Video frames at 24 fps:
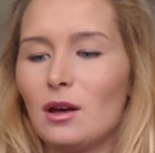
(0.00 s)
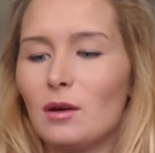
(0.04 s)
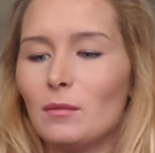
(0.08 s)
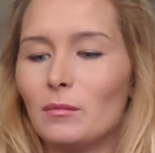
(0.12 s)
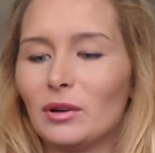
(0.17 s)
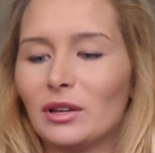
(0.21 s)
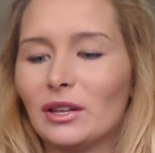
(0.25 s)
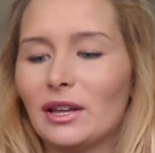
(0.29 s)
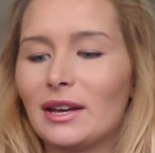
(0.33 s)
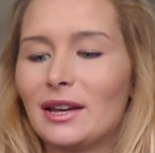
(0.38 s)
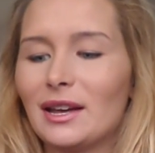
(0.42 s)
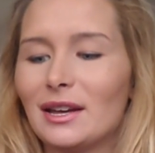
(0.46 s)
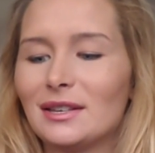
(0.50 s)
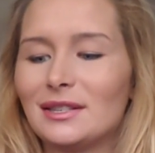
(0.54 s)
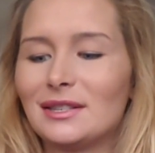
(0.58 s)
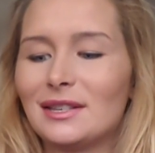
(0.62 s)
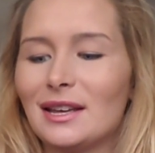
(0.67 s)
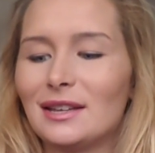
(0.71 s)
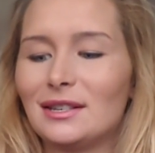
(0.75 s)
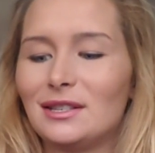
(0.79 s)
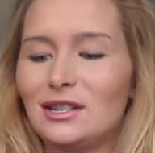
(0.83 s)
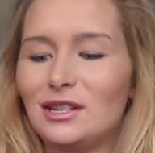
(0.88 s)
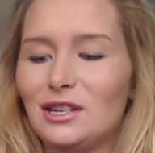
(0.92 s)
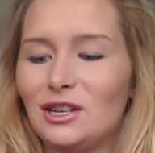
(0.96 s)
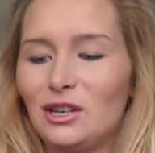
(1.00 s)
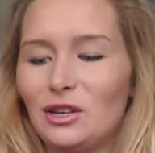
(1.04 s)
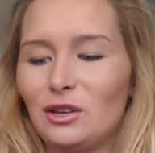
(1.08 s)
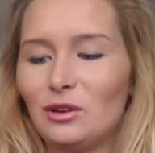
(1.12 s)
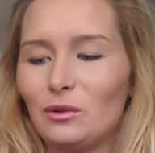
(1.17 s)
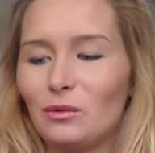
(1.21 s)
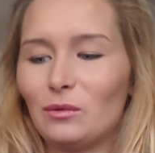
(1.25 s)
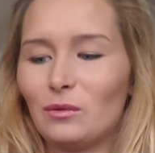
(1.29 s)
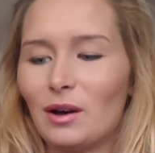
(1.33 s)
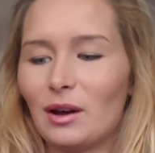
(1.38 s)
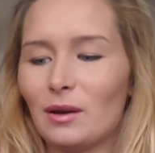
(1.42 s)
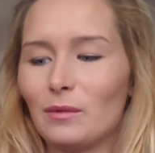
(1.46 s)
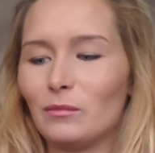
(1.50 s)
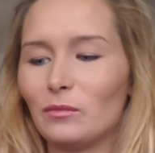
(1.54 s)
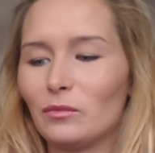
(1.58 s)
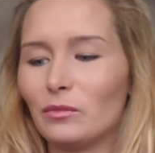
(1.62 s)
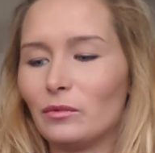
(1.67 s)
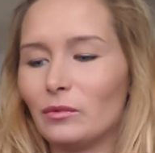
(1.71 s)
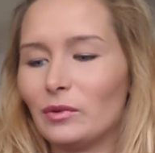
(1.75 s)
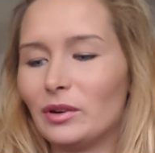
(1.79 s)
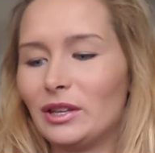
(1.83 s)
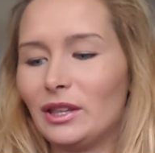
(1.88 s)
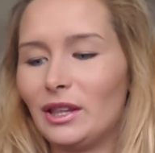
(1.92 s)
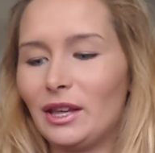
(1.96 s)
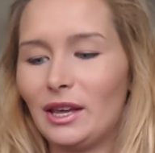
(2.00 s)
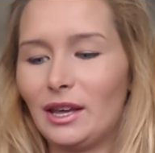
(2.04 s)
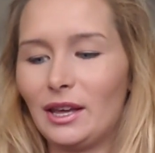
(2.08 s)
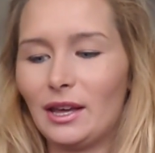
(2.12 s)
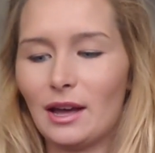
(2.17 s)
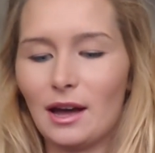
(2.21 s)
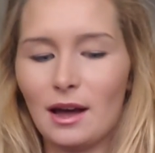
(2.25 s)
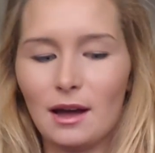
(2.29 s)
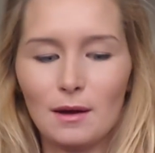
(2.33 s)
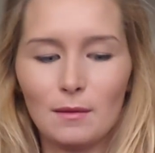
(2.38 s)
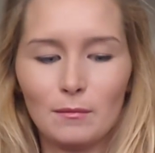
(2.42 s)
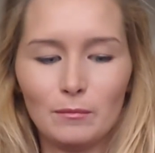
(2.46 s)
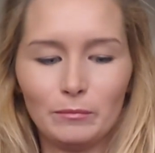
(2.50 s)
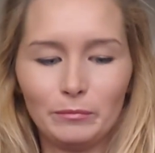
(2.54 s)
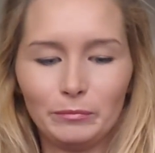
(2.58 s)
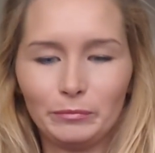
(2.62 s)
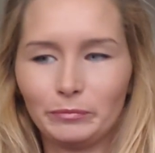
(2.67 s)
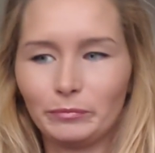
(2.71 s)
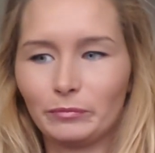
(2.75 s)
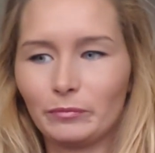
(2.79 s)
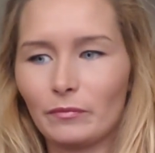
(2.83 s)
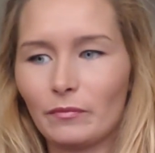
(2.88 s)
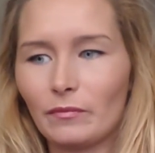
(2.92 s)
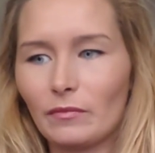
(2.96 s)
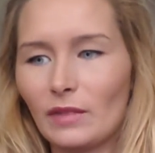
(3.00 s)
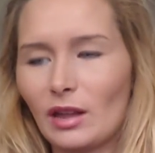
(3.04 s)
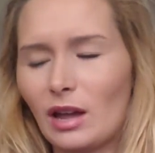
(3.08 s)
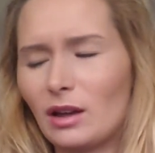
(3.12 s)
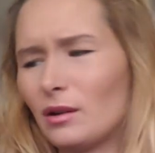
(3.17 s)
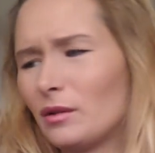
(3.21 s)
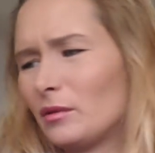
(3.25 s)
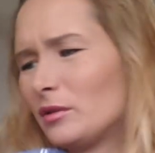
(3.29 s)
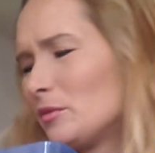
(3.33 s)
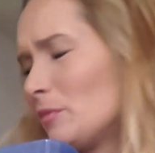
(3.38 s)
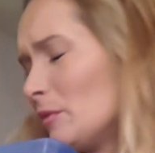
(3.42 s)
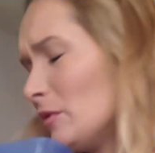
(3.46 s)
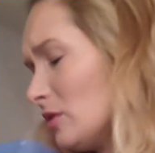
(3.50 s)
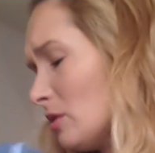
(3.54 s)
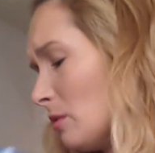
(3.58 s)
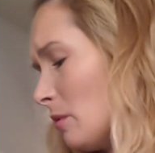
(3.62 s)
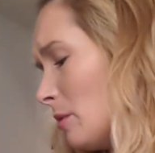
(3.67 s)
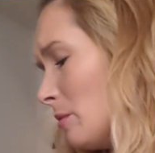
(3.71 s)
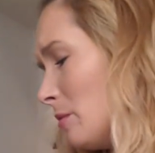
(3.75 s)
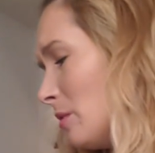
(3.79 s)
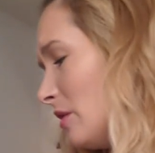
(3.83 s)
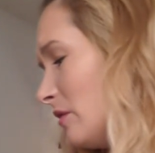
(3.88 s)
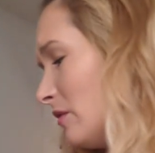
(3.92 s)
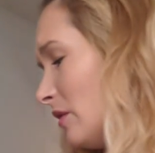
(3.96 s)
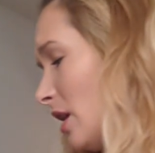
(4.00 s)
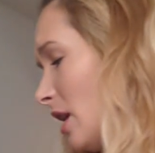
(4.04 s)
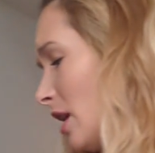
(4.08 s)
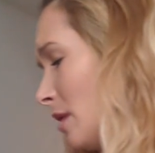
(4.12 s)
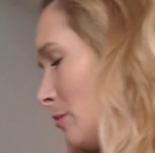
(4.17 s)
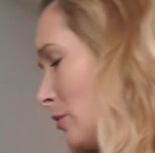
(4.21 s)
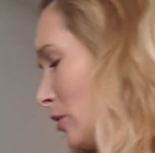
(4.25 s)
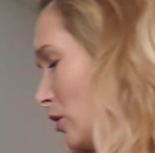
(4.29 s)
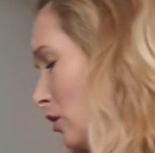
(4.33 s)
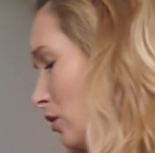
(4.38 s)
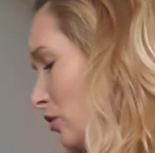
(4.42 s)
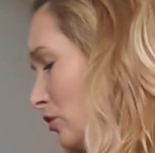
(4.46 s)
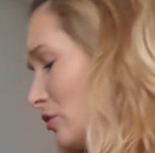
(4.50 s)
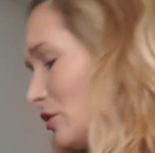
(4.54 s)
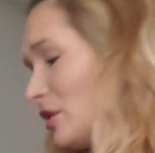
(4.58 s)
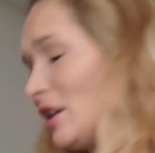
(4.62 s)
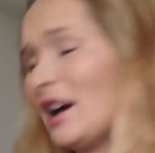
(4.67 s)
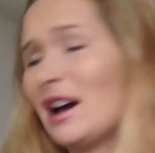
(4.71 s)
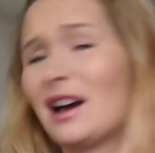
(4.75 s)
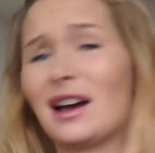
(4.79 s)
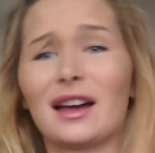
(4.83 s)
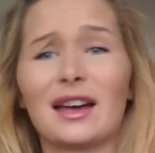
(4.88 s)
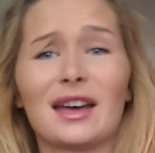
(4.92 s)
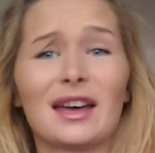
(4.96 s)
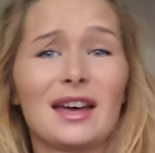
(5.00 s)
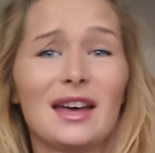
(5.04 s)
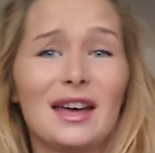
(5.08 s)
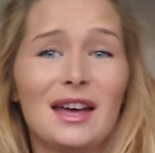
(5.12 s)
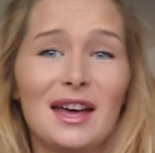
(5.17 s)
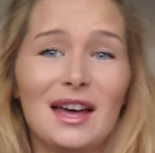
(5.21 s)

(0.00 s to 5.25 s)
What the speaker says: But like I said to you, I'm really, I suppose I'm a bit of a hypochondriac.